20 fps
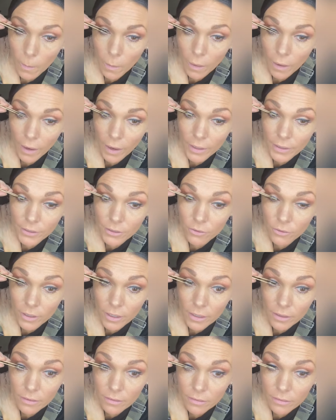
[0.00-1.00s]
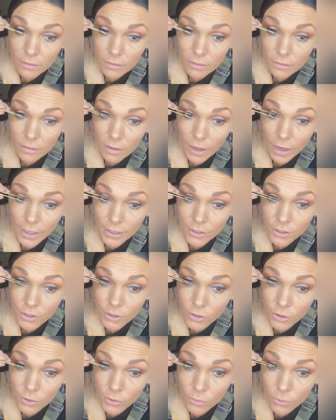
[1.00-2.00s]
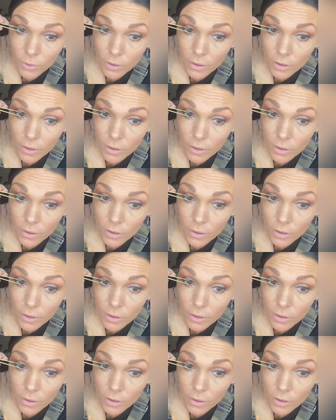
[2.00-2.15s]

I knew it. I knew